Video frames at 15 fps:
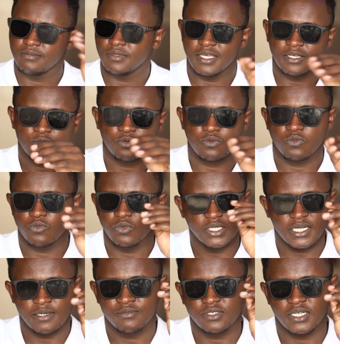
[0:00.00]
that's
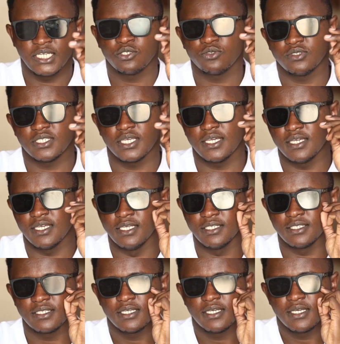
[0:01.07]
what I'm trying to say
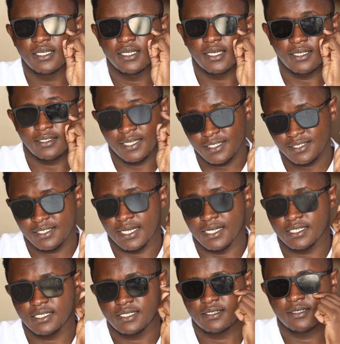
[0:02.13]
is, just
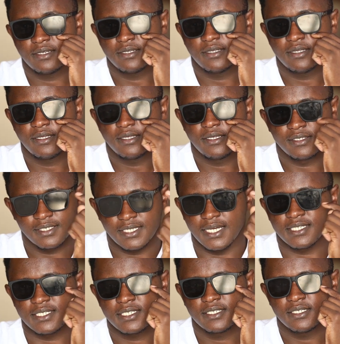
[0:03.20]

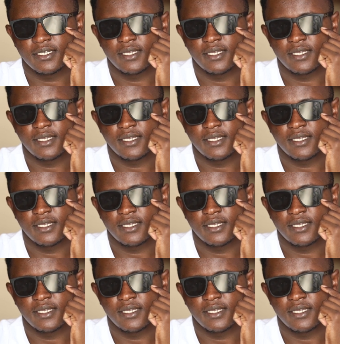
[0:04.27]
start.